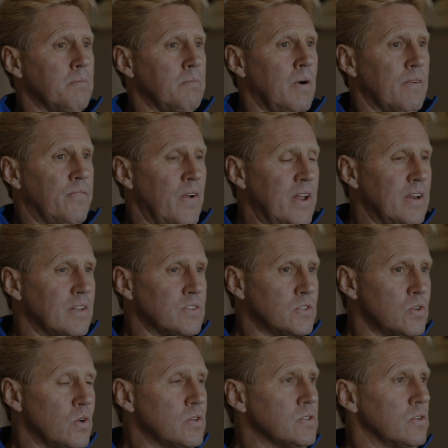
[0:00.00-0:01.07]
my friend and
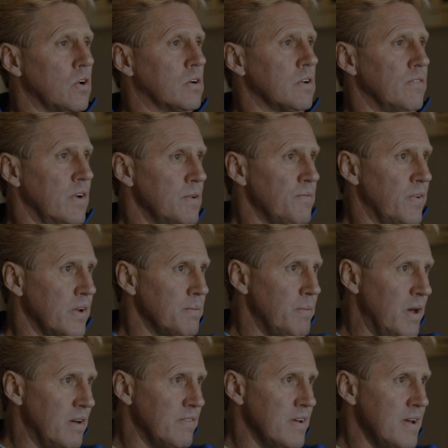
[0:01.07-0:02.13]
surgeon, Dr. Braam
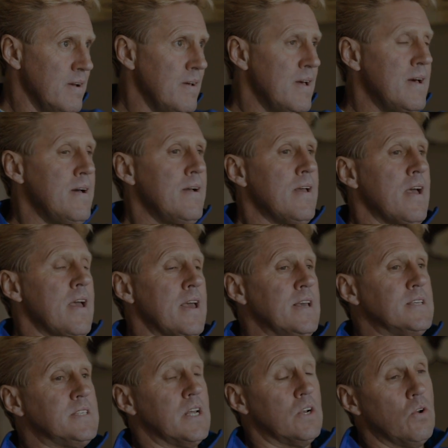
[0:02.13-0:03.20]
Malherbe, he
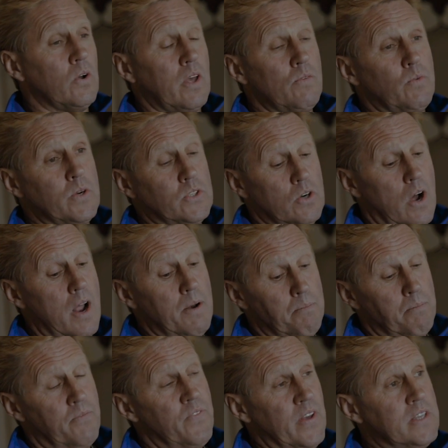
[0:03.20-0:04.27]
said, look, if we try and
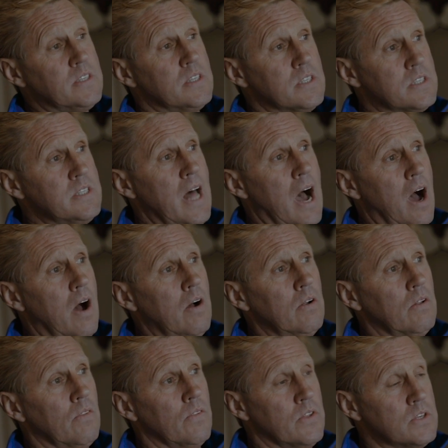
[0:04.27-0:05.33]
fix this now,
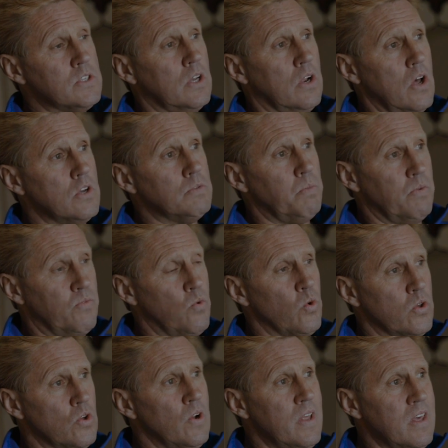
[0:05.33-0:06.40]
this close before
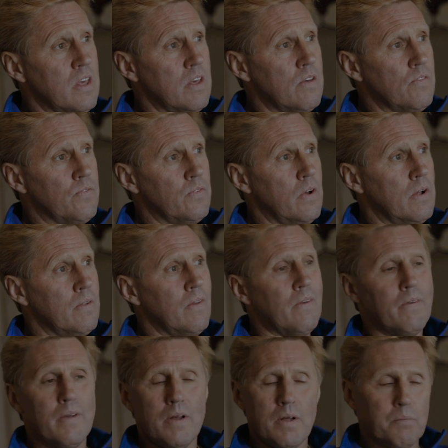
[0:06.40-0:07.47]
you leave,
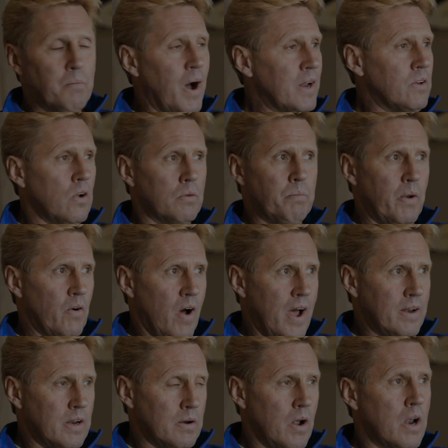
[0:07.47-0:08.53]
it might not be right,
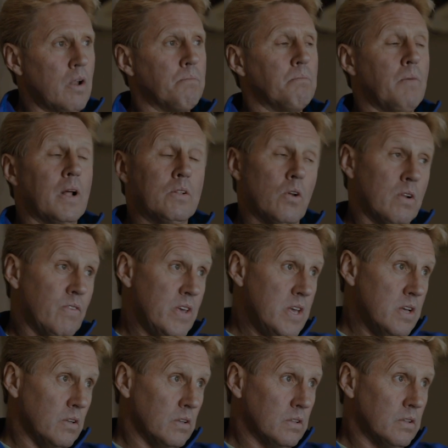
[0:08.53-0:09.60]
it might not have
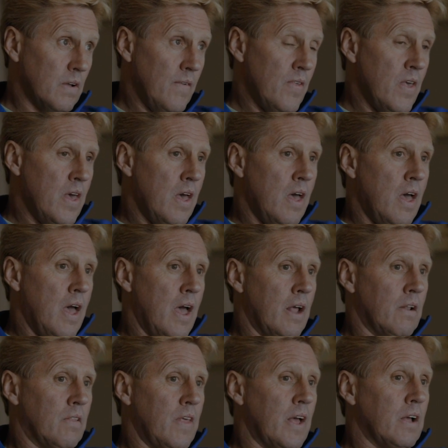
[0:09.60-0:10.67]
healed.
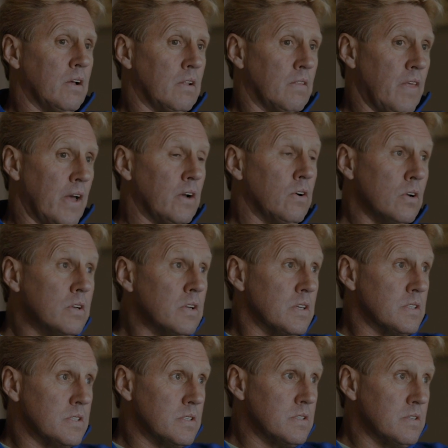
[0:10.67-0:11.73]
And thank
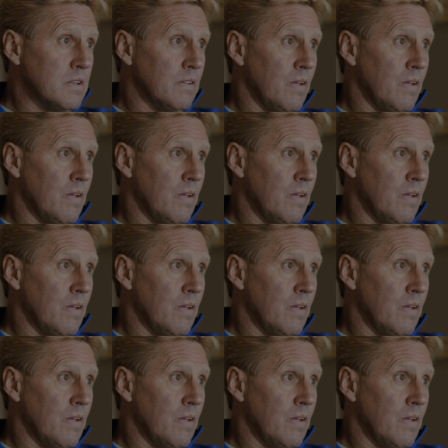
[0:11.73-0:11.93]
goodness